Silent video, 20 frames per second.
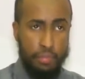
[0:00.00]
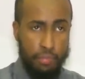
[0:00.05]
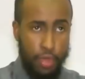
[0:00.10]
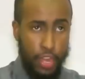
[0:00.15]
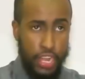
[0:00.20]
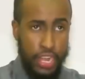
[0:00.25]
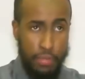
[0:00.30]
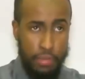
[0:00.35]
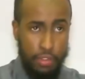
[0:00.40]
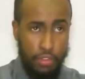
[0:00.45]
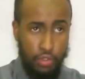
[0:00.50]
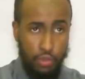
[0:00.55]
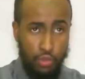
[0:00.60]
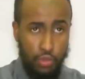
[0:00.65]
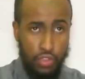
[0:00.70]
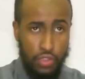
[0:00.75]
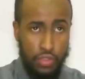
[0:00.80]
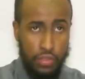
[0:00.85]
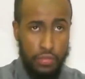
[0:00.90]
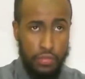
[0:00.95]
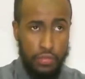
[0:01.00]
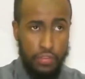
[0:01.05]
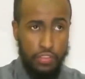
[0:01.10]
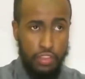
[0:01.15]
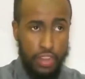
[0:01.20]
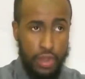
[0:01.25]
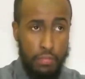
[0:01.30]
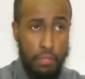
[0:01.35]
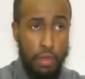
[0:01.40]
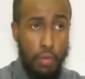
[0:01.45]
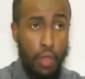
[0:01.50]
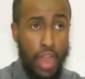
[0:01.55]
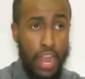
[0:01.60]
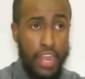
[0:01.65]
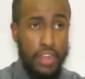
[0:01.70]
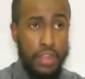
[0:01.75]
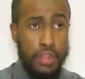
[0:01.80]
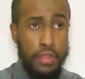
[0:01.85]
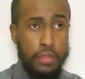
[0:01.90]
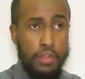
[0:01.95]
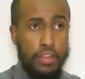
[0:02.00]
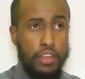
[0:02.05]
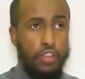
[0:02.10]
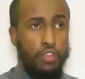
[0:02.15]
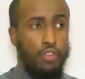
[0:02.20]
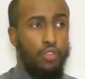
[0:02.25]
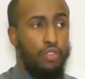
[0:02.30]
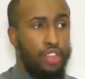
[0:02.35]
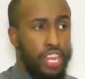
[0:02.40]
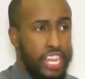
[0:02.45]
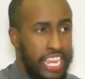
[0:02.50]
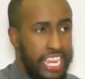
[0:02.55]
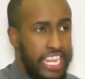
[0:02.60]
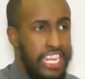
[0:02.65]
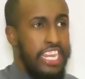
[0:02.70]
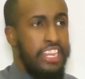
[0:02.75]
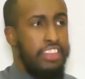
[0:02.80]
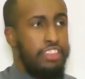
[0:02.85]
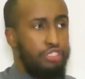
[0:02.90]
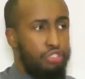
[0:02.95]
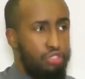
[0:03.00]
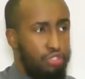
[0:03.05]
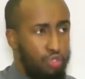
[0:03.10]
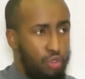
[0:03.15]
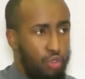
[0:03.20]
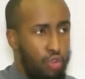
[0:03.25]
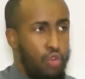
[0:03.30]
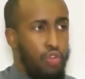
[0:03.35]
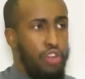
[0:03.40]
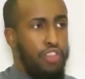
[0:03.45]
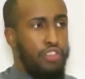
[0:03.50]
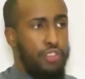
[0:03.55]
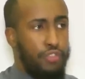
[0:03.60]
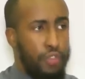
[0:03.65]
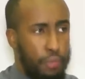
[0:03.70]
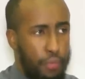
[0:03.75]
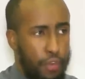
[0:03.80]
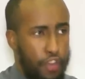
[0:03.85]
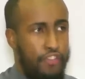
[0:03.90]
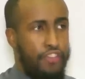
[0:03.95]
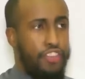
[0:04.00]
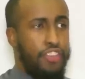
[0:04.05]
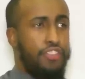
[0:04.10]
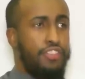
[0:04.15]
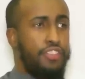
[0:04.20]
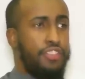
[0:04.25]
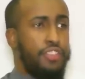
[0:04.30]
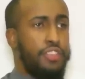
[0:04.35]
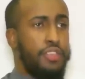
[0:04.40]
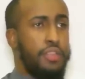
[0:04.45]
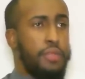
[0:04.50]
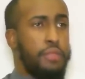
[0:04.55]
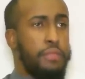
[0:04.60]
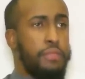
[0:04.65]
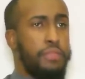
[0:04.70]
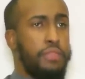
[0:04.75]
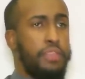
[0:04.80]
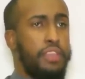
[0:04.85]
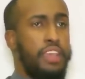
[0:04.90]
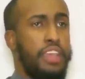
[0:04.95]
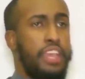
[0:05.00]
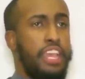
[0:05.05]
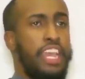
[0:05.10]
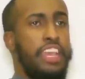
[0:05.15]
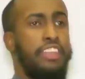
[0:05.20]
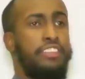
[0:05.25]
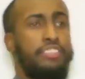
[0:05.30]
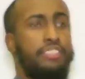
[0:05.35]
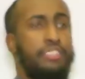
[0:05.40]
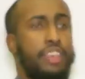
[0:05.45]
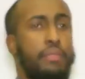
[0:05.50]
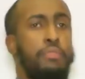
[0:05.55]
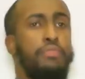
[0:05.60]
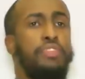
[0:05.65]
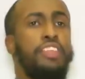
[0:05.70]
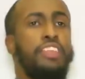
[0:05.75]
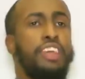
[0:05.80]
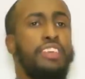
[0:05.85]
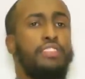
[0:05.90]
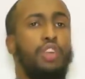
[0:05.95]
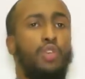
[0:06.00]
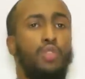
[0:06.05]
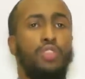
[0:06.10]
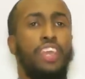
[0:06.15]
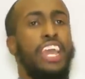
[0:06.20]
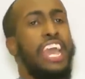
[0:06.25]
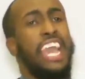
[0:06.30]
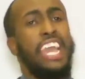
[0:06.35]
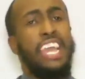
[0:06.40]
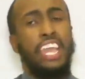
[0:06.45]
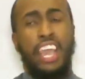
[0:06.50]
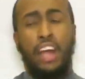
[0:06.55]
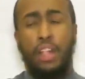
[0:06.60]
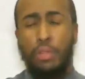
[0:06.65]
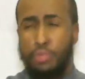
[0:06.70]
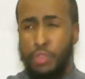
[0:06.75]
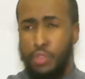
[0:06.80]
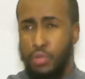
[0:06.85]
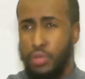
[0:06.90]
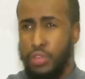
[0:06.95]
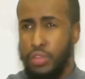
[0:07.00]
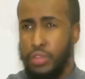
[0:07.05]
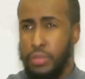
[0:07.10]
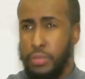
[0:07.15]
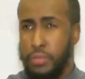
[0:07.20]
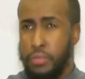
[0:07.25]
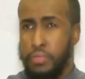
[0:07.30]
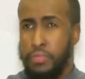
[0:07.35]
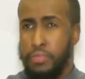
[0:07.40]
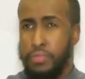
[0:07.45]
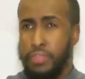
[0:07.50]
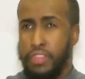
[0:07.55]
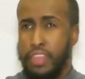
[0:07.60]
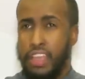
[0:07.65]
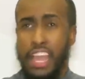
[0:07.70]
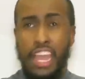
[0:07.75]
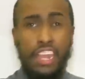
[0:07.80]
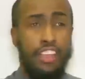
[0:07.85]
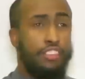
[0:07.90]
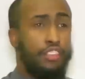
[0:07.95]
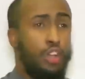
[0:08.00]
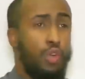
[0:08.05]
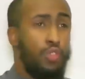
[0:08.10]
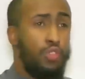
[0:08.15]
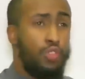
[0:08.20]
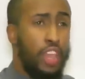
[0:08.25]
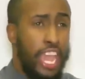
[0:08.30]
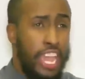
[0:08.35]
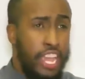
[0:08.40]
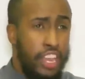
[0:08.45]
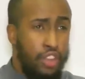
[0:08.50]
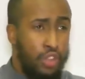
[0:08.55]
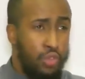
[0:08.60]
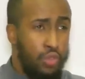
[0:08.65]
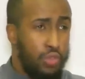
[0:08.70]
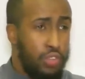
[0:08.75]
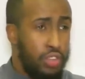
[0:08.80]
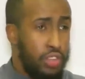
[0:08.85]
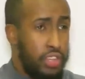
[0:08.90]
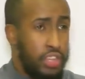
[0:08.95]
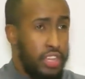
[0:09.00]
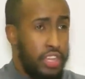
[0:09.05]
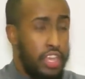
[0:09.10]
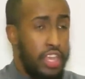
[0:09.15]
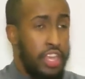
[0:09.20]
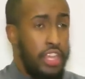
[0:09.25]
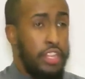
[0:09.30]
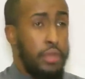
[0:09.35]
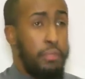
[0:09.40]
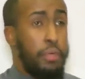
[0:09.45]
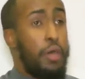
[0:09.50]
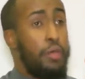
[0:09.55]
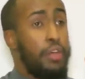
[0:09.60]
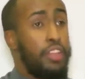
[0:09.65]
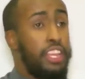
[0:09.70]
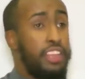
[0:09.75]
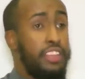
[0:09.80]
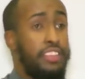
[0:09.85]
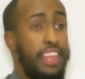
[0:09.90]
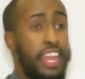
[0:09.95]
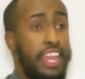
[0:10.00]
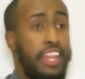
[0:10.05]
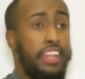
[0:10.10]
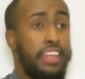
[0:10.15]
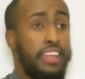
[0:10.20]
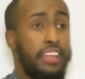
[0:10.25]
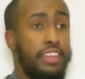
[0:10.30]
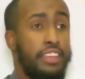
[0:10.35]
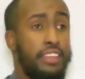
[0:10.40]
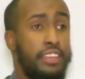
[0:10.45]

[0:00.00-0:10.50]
point number two. So number one, reading the stories of the prophets, it's something that's going to help you and it's going to aid you. The poet, he said